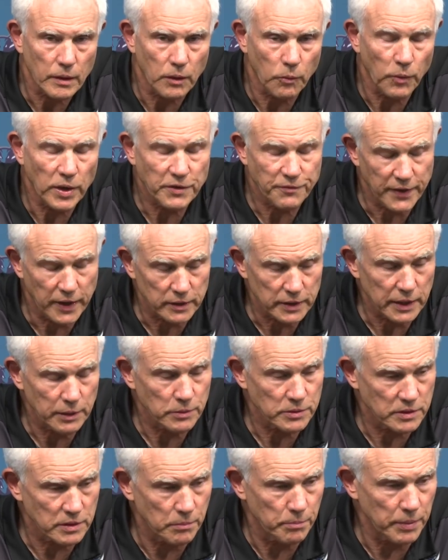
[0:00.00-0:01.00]
We felt he
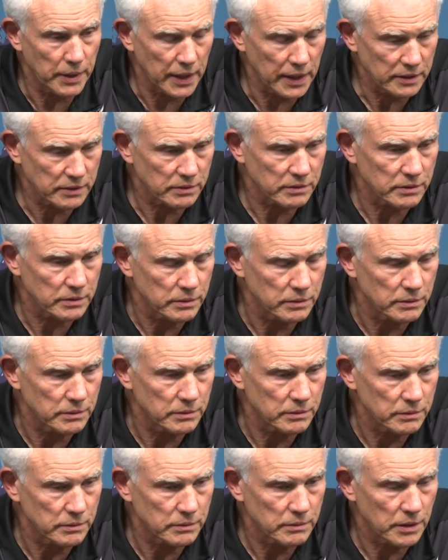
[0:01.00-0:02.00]
was the best.
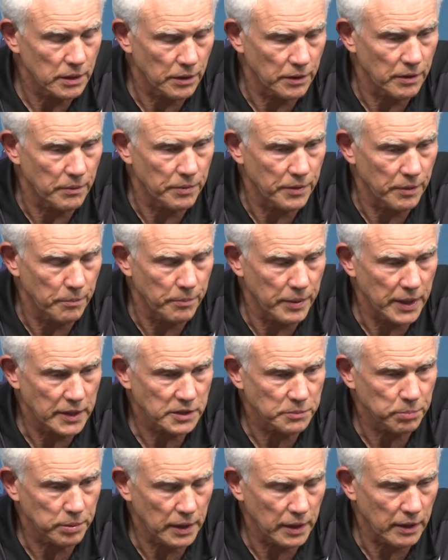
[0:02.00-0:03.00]
Yeah, you know, the
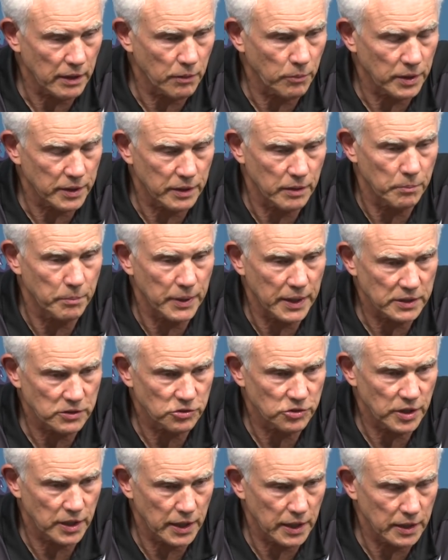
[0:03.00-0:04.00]
best player with the
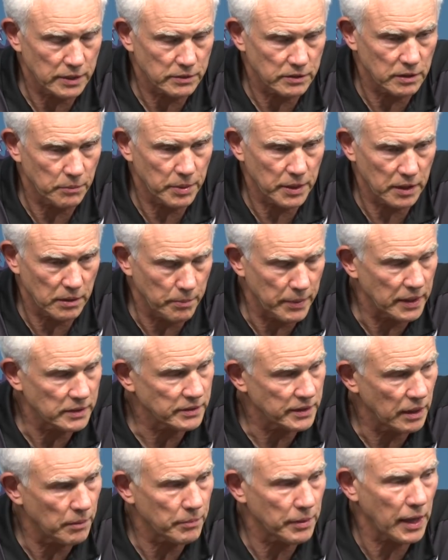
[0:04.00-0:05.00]
best chance to be the
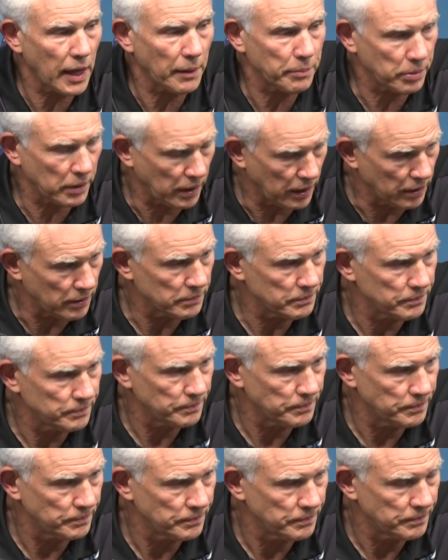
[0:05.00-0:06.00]
best NBA player.
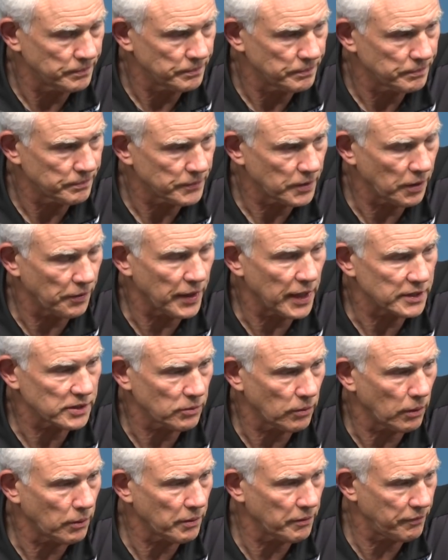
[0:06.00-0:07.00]
You know,
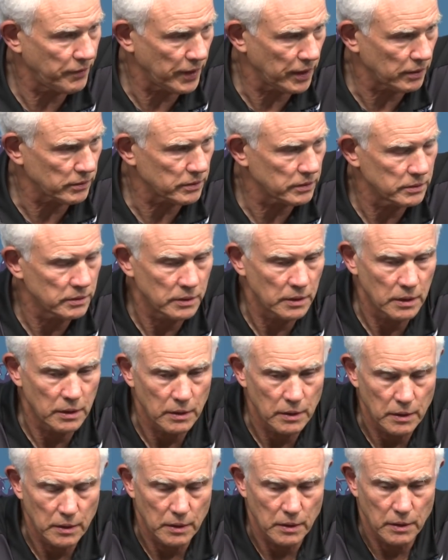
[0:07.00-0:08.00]
that's what we felt.
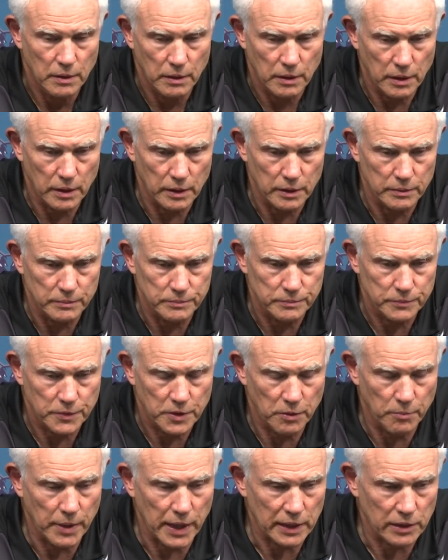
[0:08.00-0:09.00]

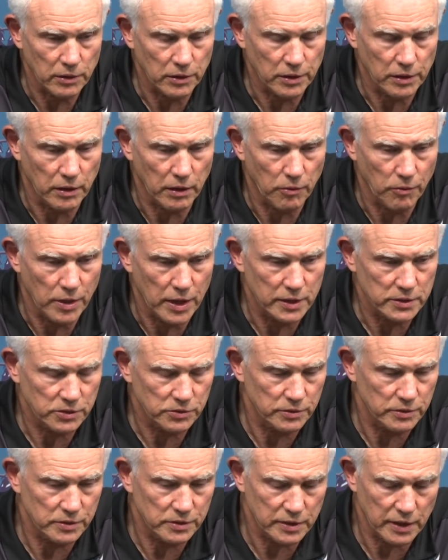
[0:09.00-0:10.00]
You might look at our
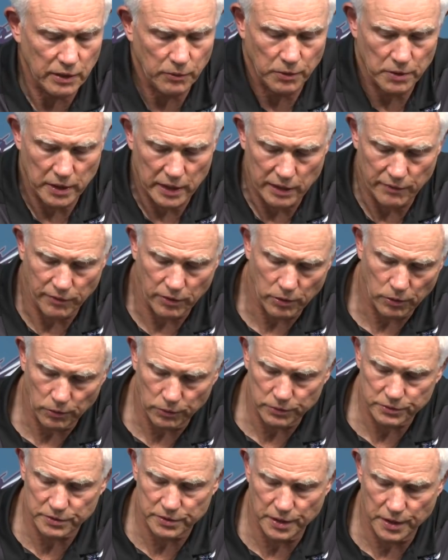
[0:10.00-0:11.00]
roster and say, well, you have
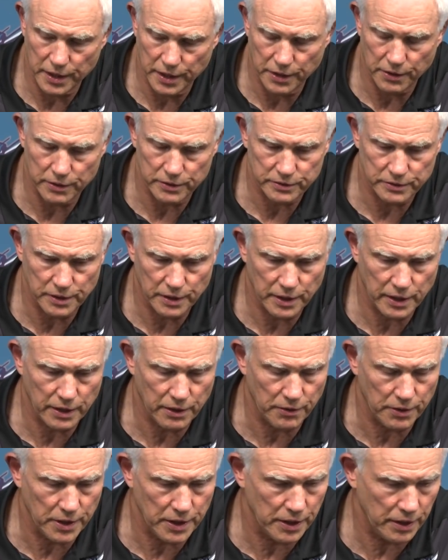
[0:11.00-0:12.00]
holes in here, and
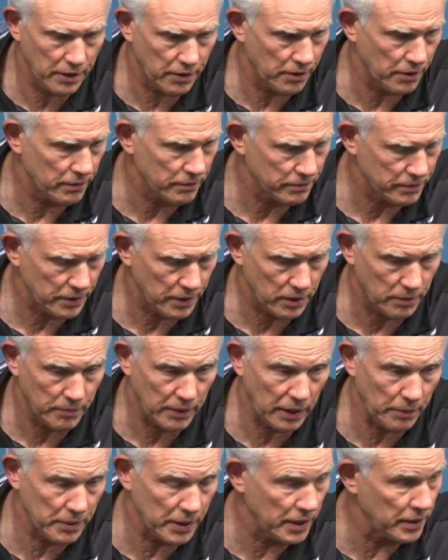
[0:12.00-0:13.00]
here, and here, you know,
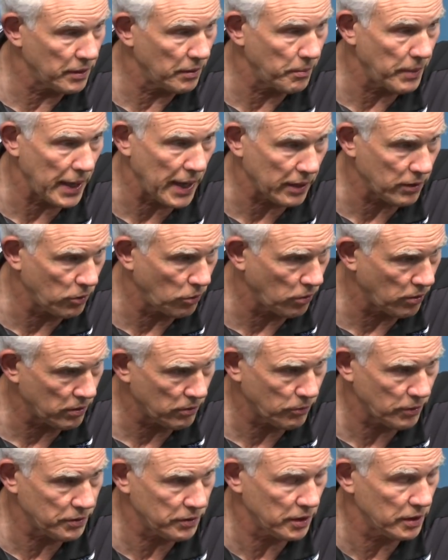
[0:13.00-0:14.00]
maybe in the
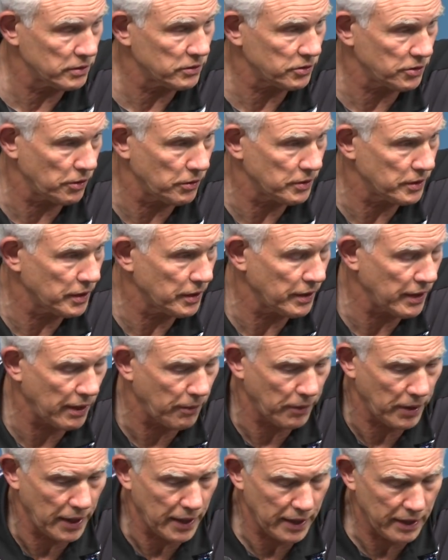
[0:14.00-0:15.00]
backcourt with the uncertainty
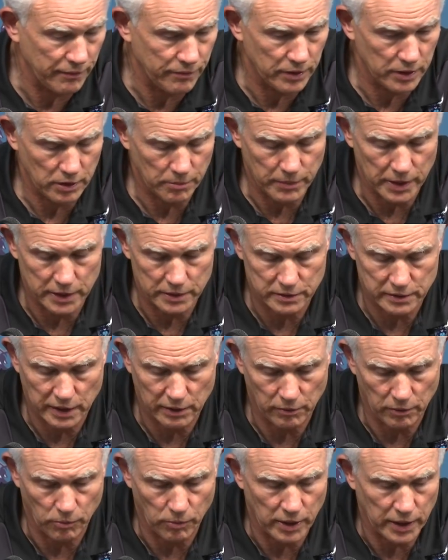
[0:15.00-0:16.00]
that we have, and you might
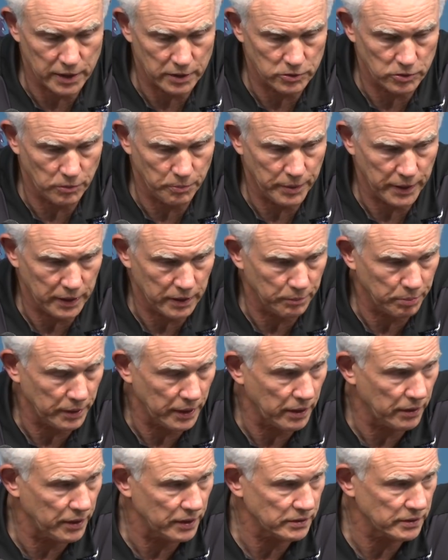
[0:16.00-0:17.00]
say, well, why did you pick a
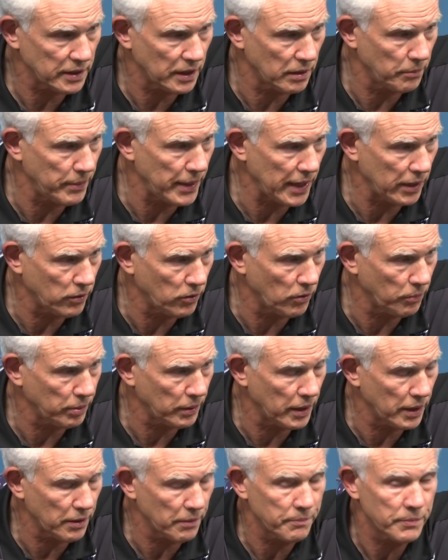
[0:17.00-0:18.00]
player that's not a backcourt
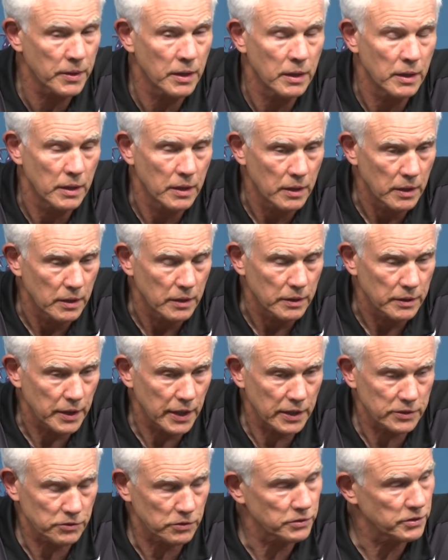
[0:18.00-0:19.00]
player?
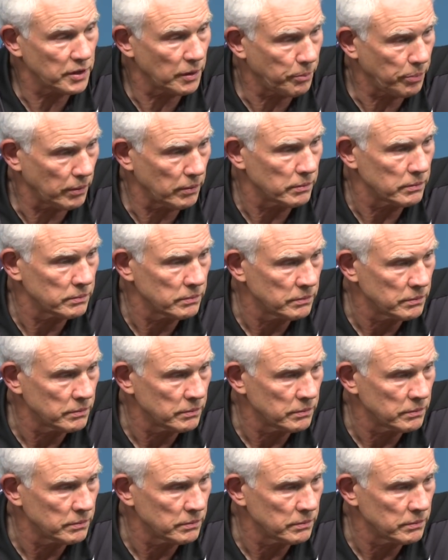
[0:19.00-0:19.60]
The answer is simple.